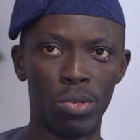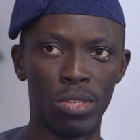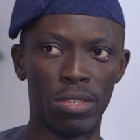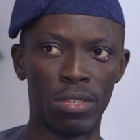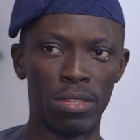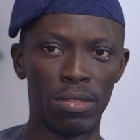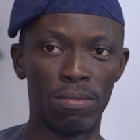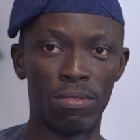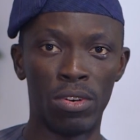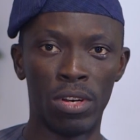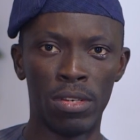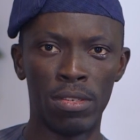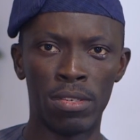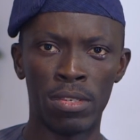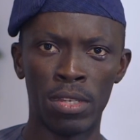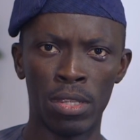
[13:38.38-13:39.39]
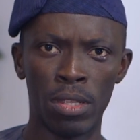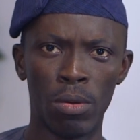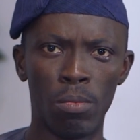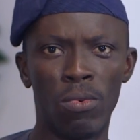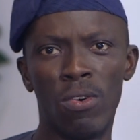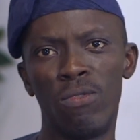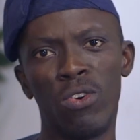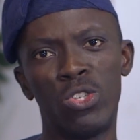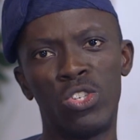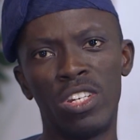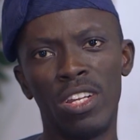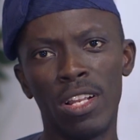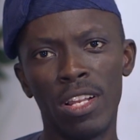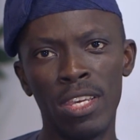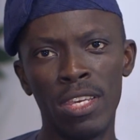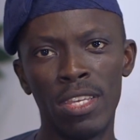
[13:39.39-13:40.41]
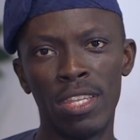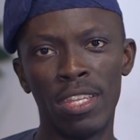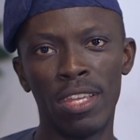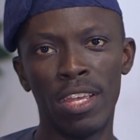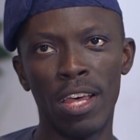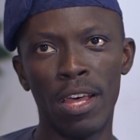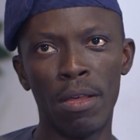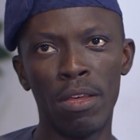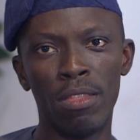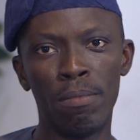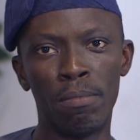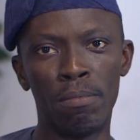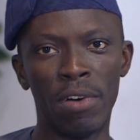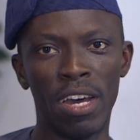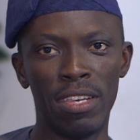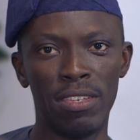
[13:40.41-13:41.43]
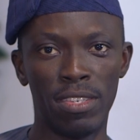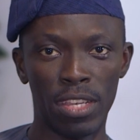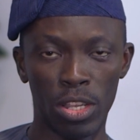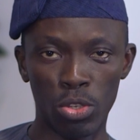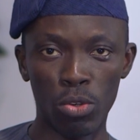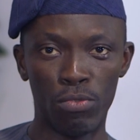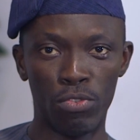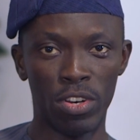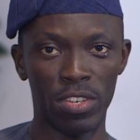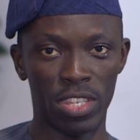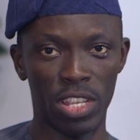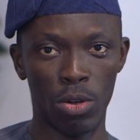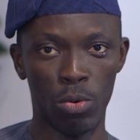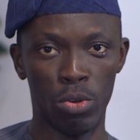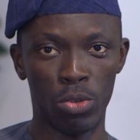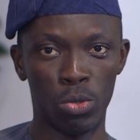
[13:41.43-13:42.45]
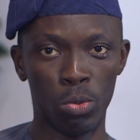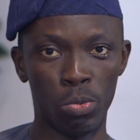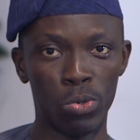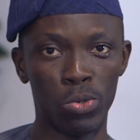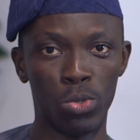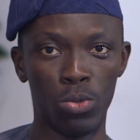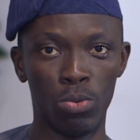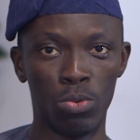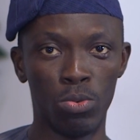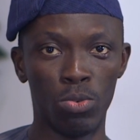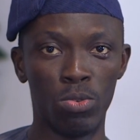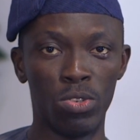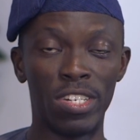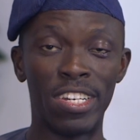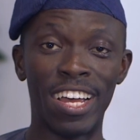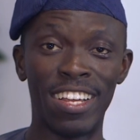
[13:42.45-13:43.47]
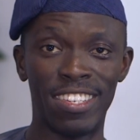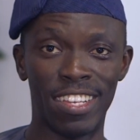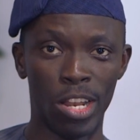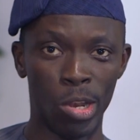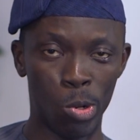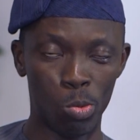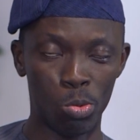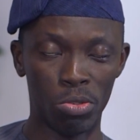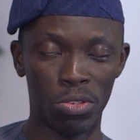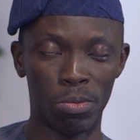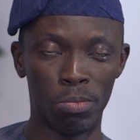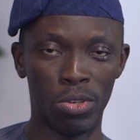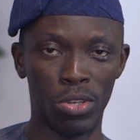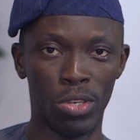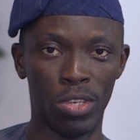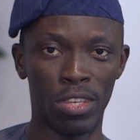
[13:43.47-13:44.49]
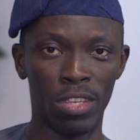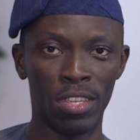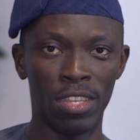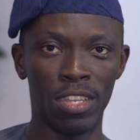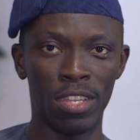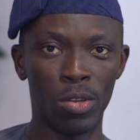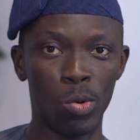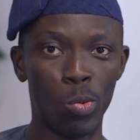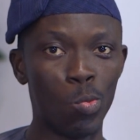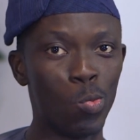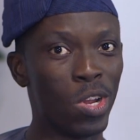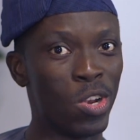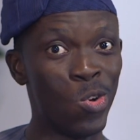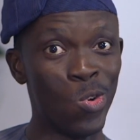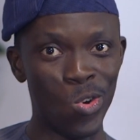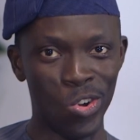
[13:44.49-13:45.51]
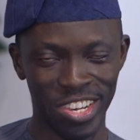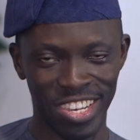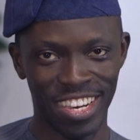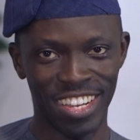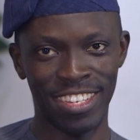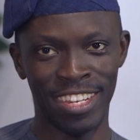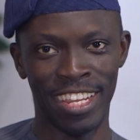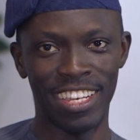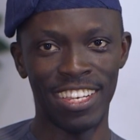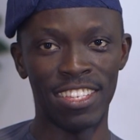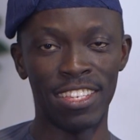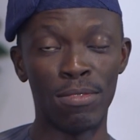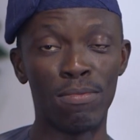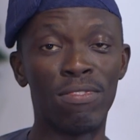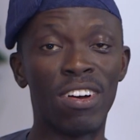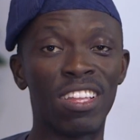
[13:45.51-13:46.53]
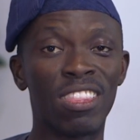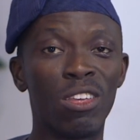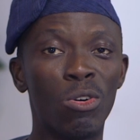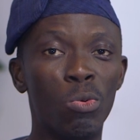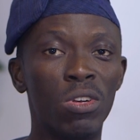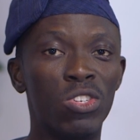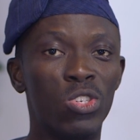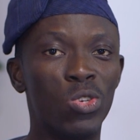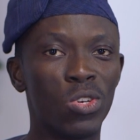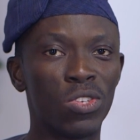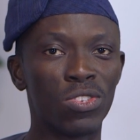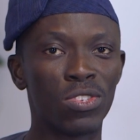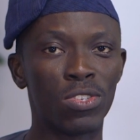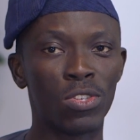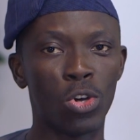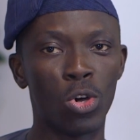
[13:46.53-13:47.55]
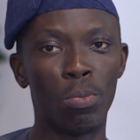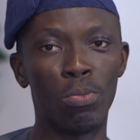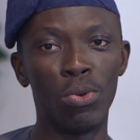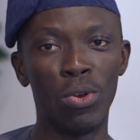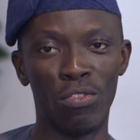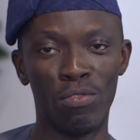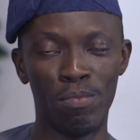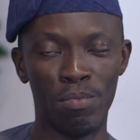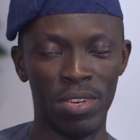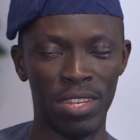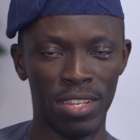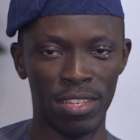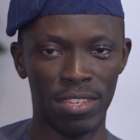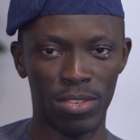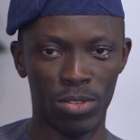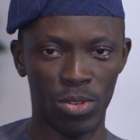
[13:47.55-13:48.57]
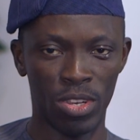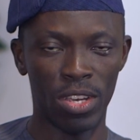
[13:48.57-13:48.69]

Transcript: with his friends. But unfortunately, my set of friends that were supposed to dance along with me were not yet in Ekiti. In fact, they were just a couple of minutes to